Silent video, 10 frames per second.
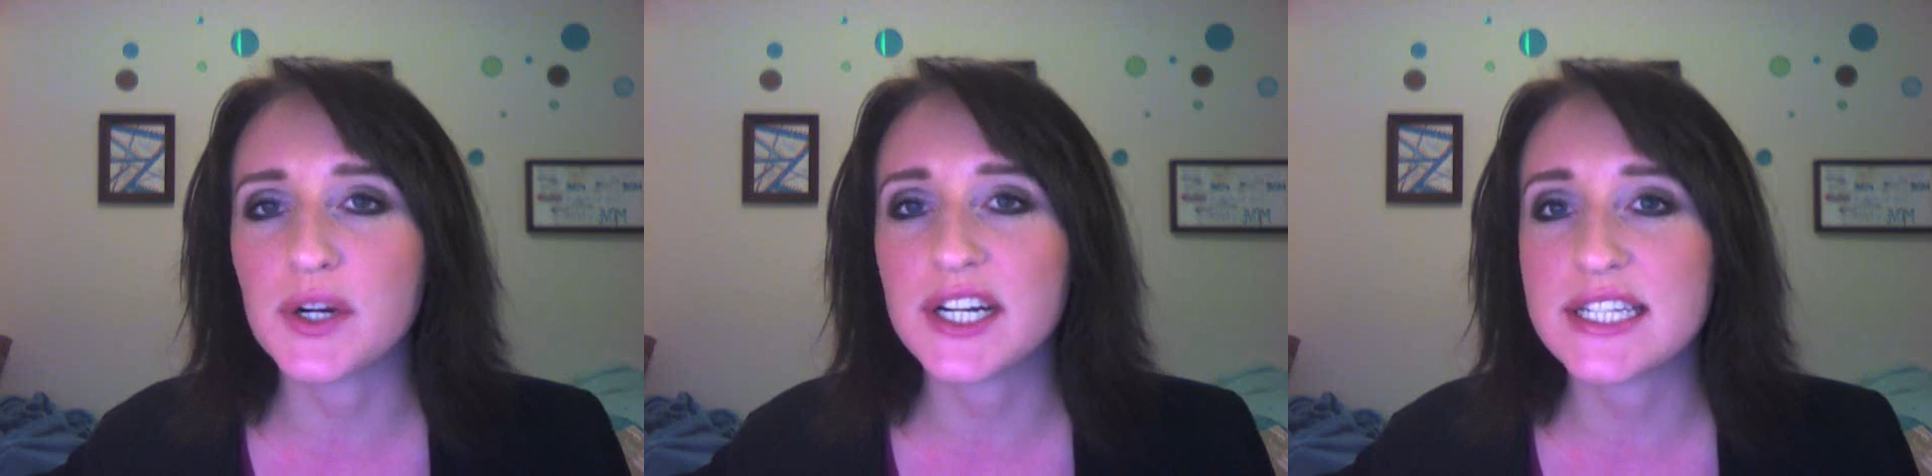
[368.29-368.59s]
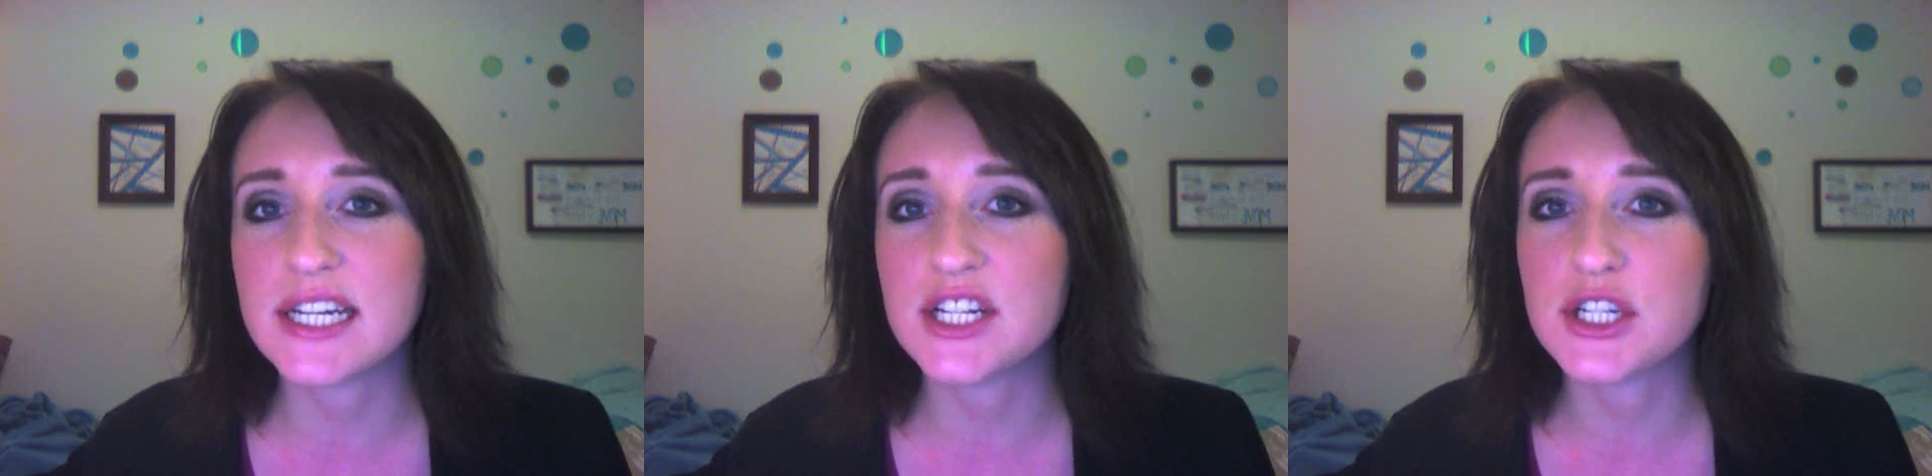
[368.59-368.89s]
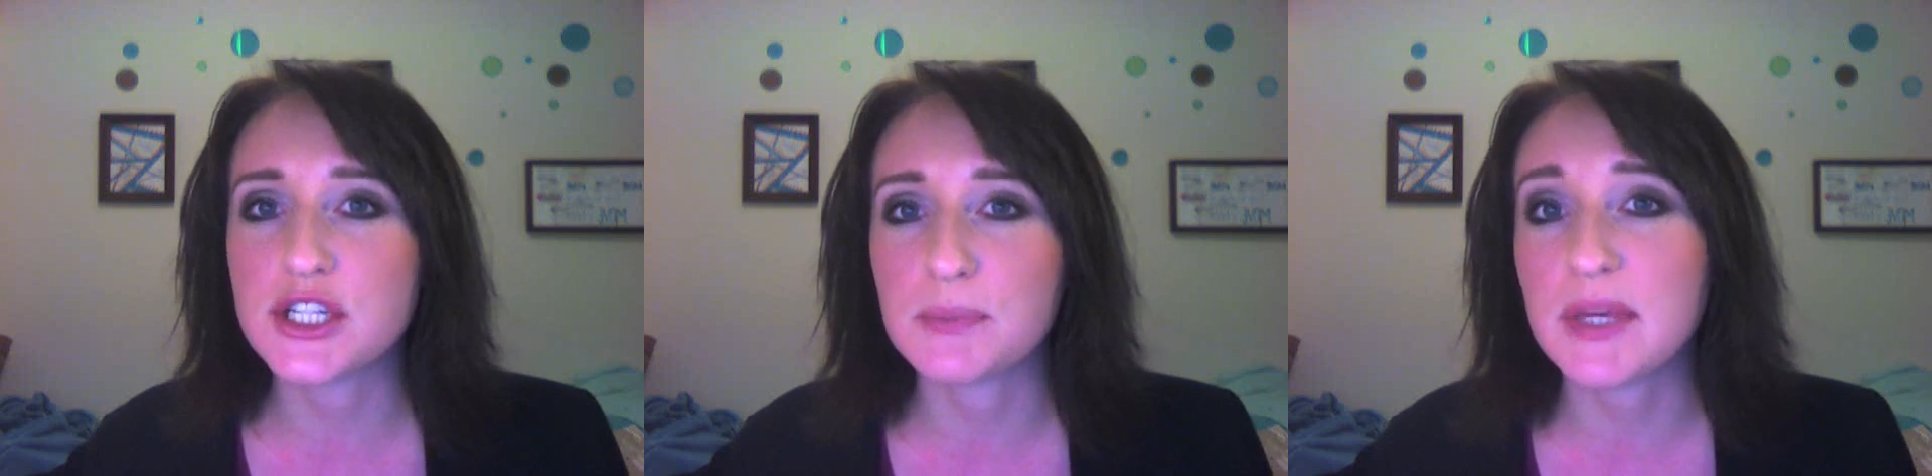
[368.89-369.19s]

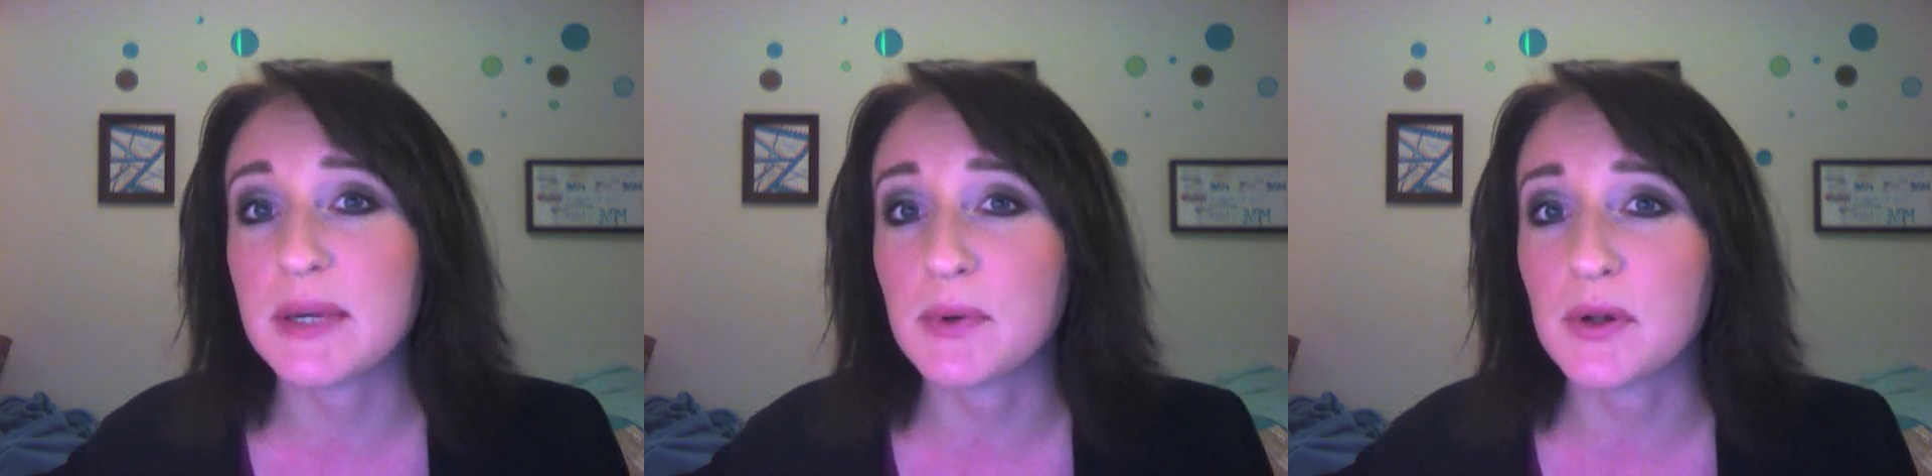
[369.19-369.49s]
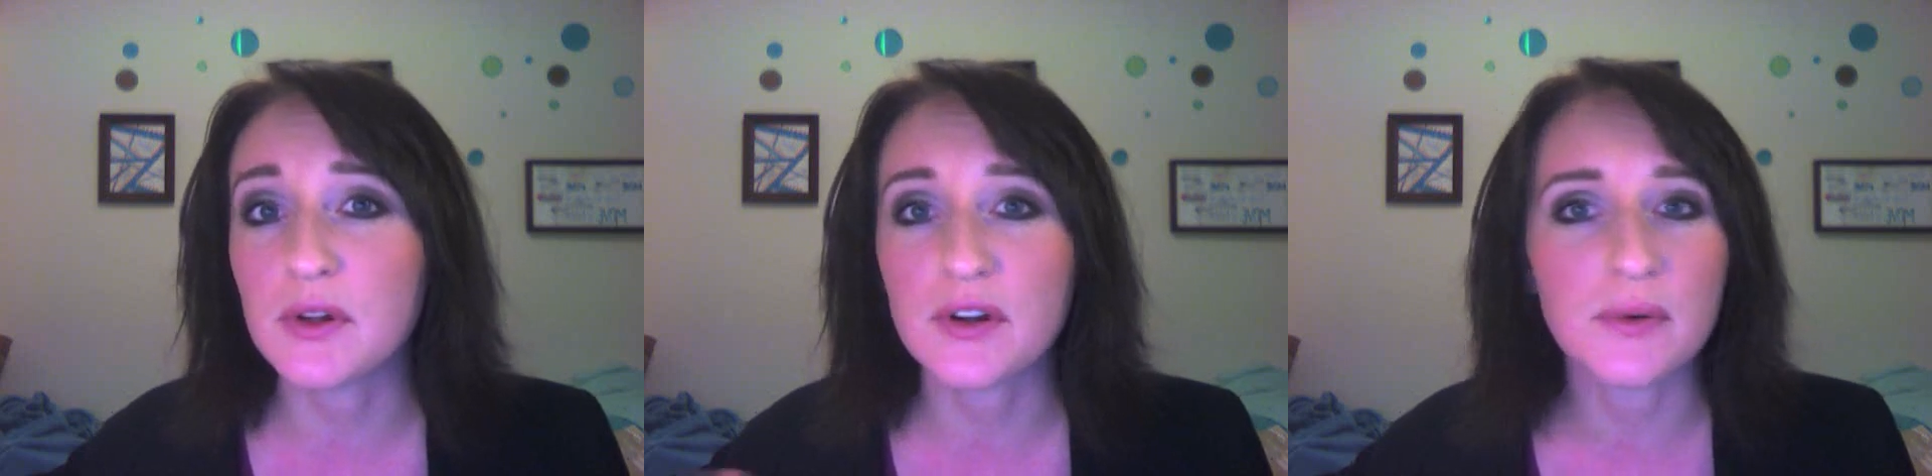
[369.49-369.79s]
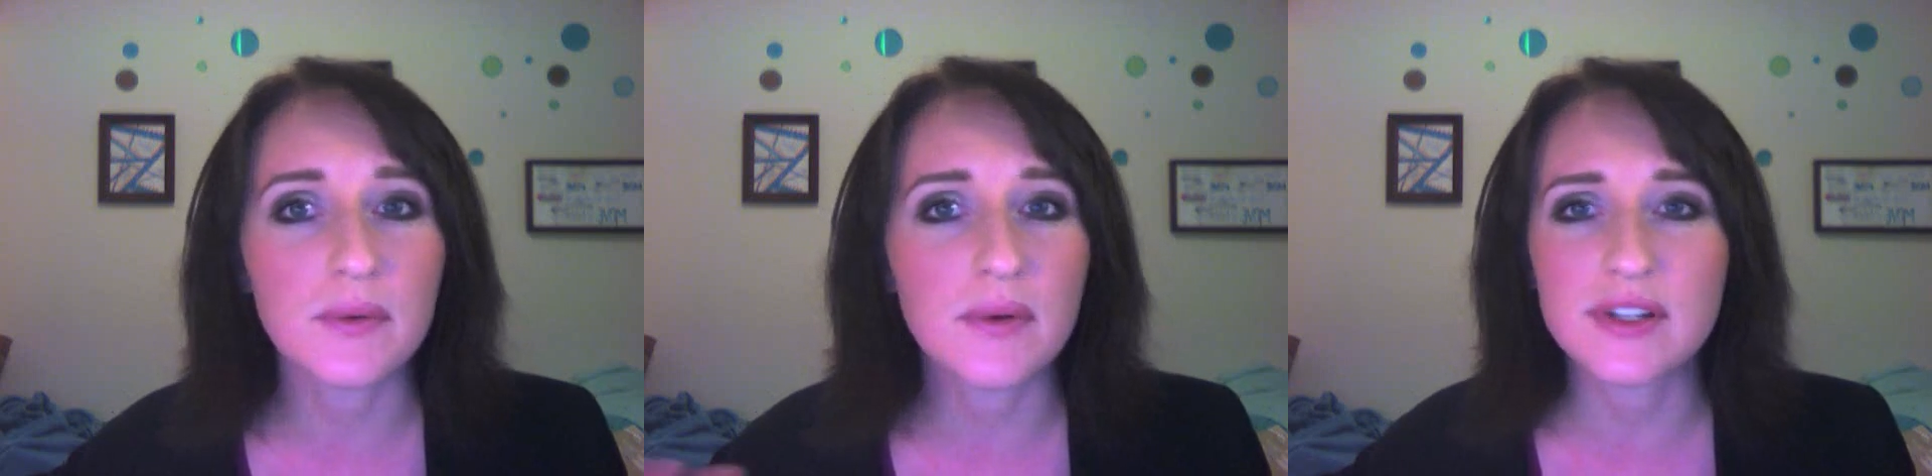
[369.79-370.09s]
organizations or people
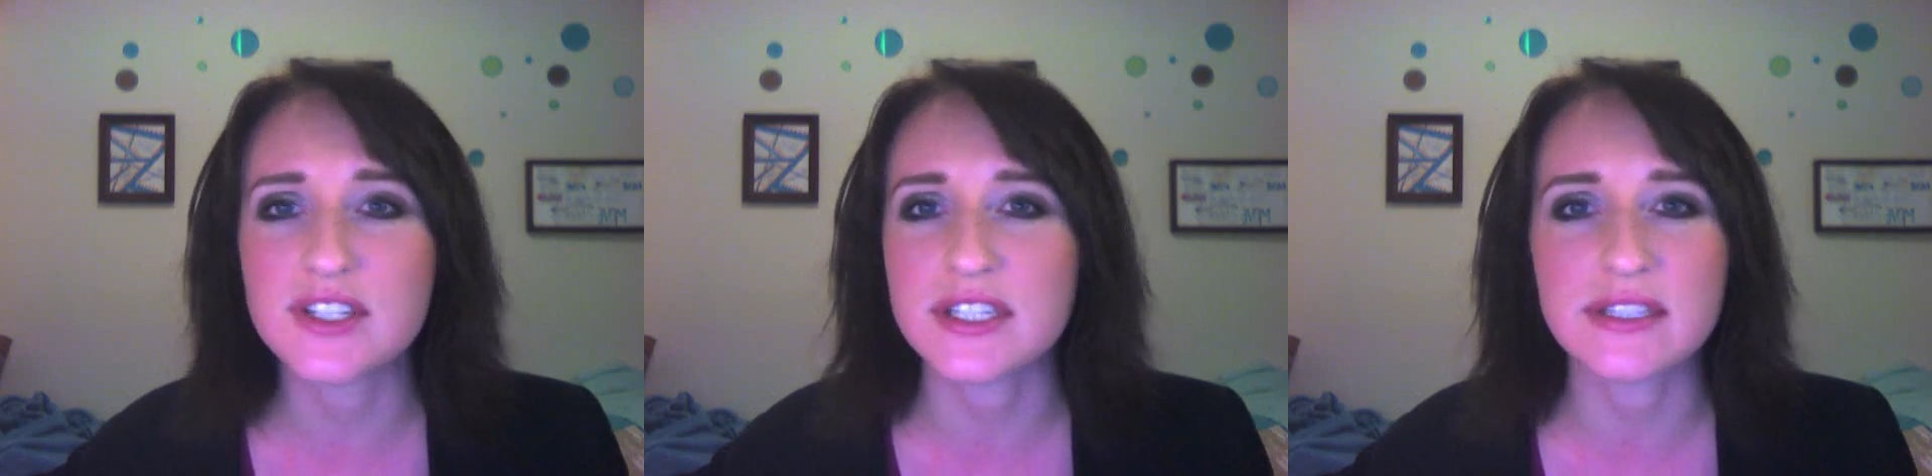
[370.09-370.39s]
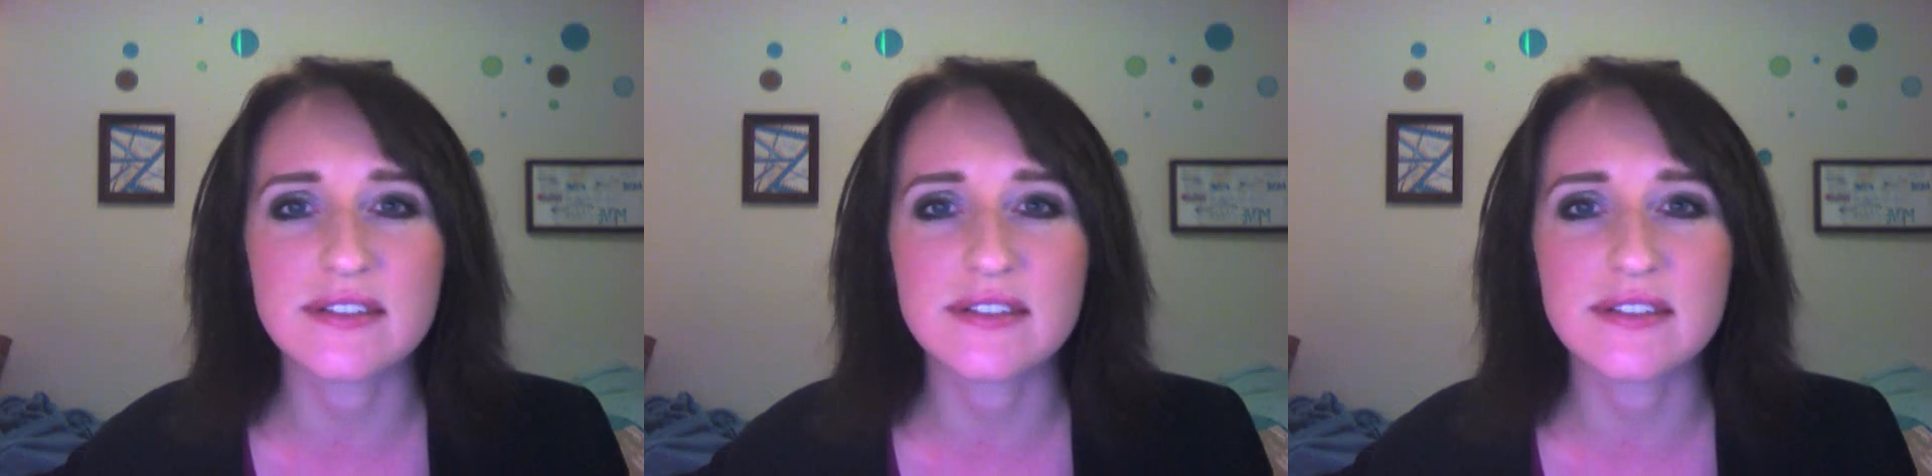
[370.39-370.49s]
or just